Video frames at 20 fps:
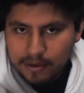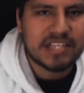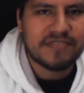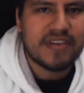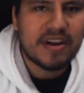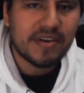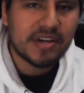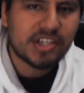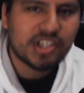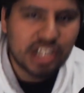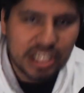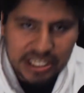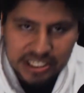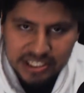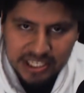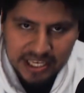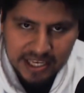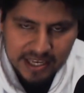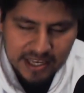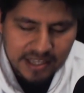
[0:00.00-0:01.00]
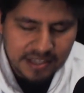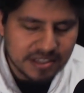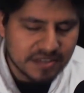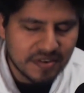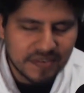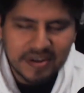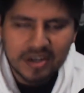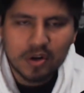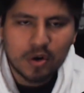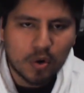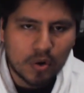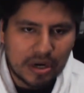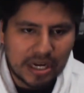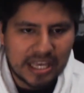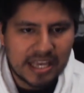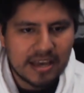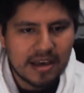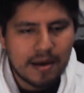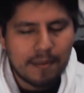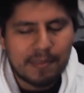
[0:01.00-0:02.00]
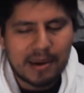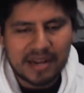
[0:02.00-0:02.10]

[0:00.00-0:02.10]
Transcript: It's very cheesy, it's very corny,